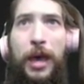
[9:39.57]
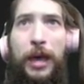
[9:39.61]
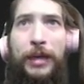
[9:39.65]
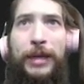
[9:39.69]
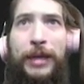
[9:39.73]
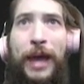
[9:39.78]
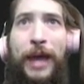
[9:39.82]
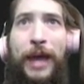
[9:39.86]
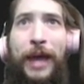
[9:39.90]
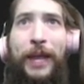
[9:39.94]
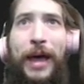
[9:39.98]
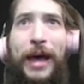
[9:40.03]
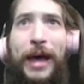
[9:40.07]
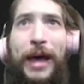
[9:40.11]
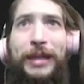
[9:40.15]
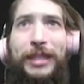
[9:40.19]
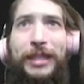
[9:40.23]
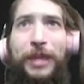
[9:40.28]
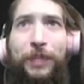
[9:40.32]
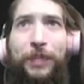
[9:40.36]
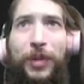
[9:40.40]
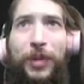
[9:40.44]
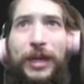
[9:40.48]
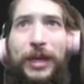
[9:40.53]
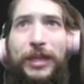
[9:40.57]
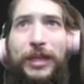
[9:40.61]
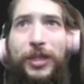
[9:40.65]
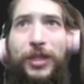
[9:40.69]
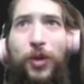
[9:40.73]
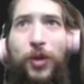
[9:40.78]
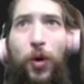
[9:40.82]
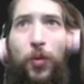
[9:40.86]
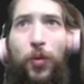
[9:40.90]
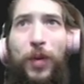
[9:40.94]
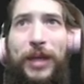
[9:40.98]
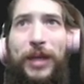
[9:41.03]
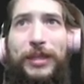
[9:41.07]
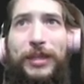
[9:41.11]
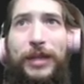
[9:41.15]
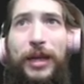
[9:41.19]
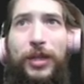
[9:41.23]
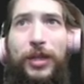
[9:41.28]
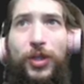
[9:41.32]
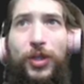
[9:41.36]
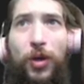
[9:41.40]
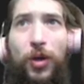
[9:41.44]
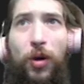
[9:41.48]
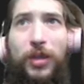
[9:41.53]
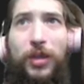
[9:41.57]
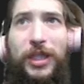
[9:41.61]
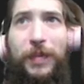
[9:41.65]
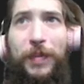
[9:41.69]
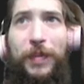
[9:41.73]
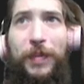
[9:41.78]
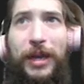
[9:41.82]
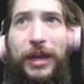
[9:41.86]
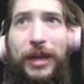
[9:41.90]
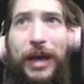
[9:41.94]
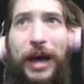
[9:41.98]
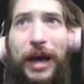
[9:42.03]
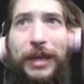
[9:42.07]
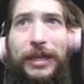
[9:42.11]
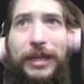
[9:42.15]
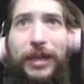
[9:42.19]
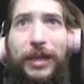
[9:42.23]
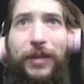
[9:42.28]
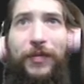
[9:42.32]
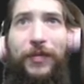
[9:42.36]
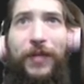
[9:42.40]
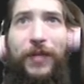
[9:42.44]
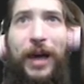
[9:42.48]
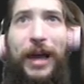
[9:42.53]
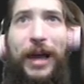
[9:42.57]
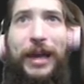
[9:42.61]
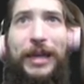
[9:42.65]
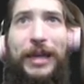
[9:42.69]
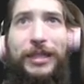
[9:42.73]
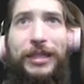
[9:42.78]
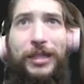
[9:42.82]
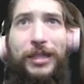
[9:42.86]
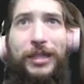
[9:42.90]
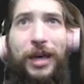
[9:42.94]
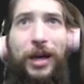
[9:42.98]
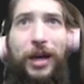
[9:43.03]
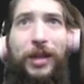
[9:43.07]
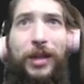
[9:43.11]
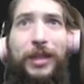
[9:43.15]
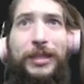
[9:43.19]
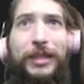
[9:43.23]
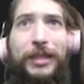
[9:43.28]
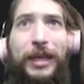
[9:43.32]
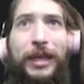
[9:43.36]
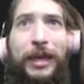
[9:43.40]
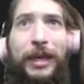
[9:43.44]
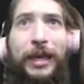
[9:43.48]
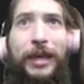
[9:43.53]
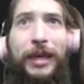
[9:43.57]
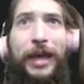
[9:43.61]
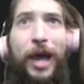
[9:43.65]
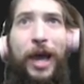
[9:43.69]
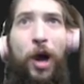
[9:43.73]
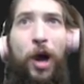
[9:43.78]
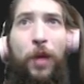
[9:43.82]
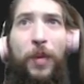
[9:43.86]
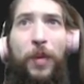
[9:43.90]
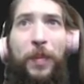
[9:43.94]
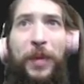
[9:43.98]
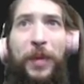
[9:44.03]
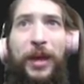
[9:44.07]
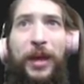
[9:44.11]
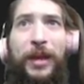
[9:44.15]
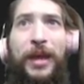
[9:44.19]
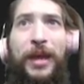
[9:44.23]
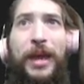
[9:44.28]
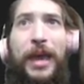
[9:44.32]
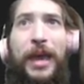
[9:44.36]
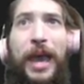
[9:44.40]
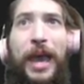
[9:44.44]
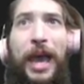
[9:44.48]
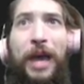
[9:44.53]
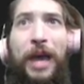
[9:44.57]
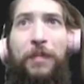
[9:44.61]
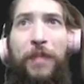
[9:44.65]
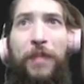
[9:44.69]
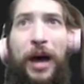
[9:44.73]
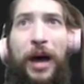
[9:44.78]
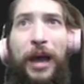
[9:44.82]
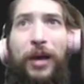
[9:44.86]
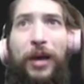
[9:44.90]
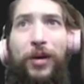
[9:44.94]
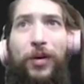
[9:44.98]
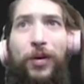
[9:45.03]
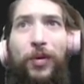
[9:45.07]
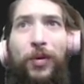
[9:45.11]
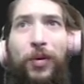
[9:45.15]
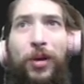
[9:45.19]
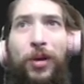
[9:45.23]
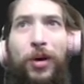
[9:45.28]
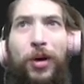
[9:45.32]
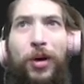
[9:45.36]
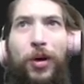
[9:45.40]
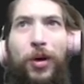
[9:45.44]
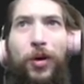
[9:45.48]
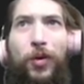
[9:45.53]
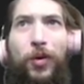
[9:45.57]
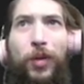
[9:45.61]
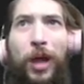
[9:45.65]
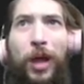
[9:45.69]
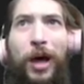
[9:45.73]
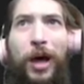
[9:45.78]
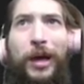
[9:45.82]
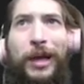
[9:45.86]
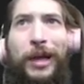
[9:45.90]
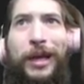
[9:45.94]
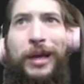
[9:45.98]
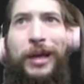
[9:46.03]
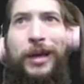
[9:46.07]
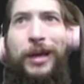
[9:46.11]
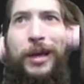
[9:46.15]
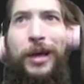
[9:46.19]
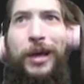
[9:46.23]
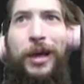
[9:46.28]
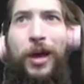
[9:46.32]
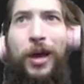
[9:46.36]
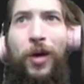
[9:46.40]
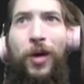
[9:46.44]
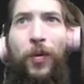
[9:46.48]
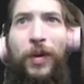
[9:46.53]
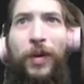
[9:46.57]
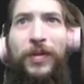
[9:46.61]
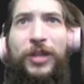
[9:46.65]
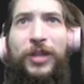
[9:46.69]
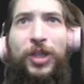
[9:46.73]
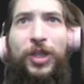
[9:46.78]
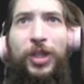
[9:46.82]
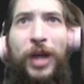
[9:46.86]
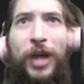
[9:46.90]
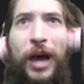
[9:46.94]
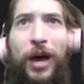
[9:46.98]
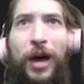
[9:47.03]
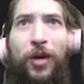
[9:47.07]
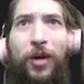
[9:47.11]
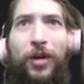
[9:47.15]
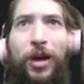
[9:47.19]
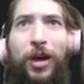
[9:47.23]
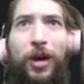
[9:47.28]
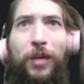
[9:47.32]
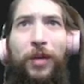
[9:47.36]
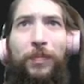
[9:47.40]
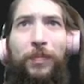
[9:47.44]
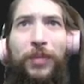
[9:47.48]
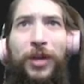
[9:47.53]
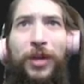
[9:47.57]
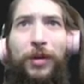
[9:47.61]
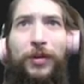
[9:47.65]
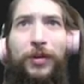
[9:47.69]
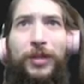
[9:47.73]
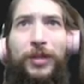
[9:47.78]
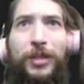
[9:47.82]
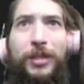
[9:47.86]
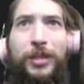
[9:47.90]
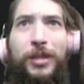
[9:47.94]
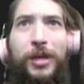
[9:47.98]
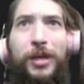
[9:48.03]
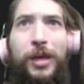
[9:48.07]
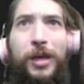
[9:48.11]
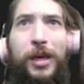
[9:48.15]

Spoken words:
Tallahassee police who arrested and charged the men identified as Douglas E. Armerman and Michael Hulani with child abuse